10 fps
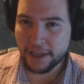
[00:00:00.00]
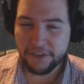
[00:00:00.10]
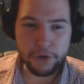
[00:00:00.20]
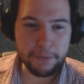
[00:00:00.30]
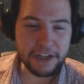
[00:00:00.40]
If
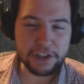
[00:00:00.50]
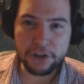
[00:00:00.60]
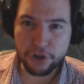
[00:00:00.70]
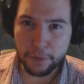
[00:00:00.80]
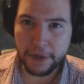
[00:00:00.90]
you manage to
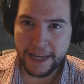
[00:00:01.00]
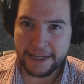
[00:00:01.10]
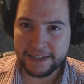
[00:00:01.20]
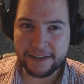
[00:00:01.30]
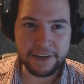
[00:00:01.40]

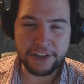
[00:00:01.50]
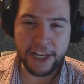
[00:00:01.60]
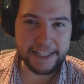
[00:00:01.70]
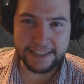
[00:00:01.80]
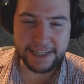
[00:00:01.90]
duplicate it and you
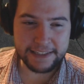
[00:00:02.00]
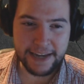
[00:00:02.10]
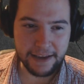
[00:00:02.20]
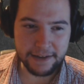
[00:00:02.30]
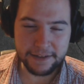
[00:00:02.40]
get 6
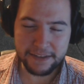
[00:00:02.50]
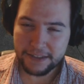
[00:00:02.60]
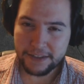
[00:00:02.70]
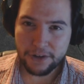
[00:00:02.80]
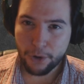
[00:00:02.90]
Neckers
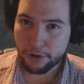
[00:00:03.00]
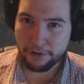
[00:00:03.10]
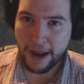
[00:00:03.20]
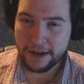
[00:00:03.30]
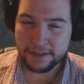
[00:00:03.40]
or
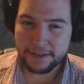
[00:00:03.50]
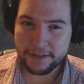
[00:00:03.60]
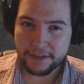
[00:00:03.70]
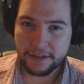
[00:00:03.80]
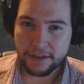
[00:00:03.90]
Arrakis,
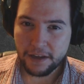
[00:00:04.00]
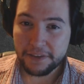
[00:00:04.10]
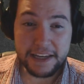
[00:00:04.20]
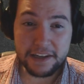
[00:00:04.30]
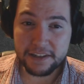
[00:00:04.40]

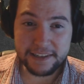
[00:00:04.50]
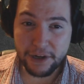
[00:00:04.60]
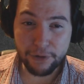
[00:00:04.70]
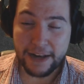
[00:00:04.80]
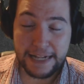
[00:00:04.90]
they could
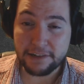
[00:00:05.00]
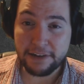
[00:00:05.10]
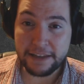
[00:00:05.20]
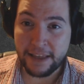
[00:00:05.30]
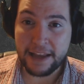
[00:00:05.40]
still
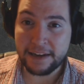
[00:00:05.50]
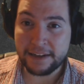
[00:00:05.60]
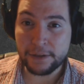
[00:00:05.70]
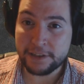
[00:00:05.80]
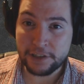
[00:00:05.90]
lacerate then, and
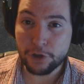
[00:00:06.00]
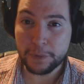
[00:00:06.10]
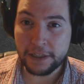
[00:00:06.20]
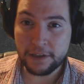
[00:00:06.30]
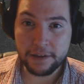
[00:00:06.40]
it'll still
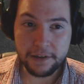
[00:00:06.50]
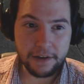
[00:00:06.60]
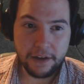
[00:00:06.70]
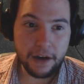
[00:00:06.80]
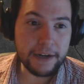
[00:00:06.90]
be,
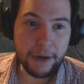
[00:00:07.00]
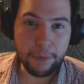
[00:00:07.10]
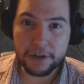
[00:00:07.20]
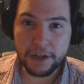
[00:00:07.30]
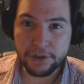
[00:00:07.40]
okay,
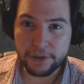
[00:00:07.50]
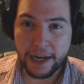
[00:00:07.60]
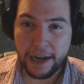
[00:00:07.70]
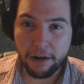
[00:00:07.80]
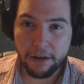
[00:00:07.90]
what can I do
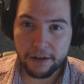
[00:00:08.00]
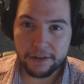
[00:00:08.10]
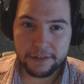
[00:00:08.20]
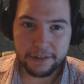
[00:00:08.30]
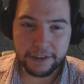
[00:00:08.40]
now?
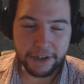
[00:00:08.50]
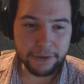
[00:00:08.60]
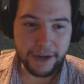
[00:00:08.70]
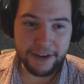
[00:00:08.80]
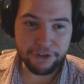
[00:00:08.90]
You know,
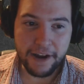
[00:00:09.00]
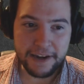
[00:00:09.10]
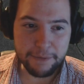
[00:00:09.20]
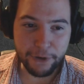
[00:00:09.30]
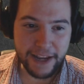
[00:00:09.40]
I haven't got
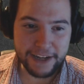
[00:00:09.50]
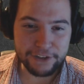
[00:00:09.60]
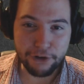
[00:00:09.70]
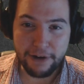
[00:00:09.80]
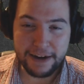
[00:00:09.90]
any more Neckers
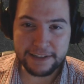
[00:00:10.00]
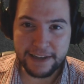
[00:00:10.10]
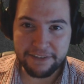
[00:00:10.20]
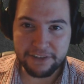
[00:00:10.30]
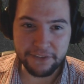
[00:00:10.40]
or Arrakis
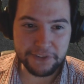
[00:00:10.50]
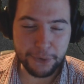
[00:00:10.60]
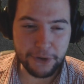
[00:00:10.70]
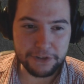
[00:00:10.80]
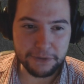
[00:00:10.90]
left, and I've still
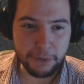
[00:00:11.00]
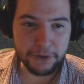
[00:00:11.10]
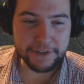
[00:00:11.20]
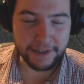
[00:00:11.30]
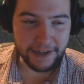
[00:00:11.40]
got some
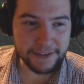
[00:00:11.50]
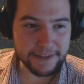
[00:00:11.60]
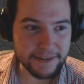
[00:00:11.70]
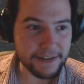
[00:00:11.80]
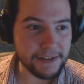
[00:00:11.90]
monster nests.